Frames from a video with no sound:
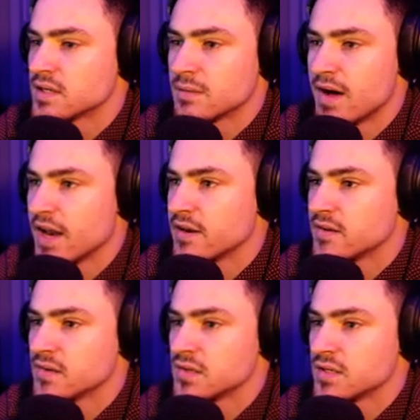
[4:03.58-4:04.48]
come on.
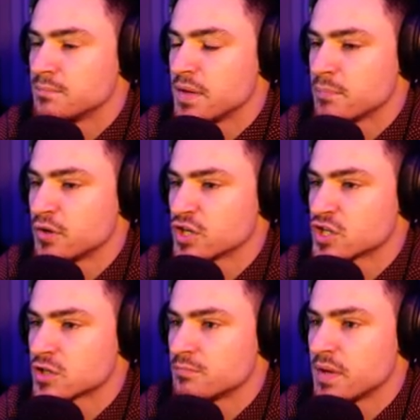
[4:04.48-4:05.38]
Big
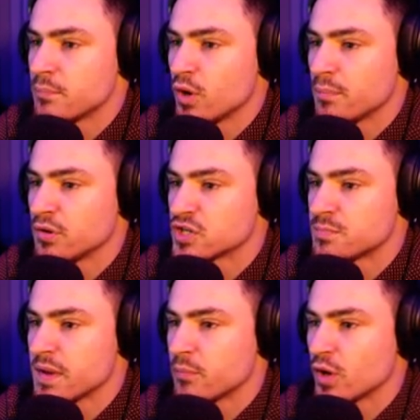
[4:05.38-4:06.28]
push, big boy push,
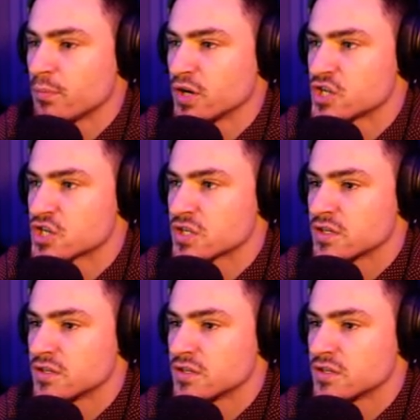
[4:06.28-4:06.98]
big boy push.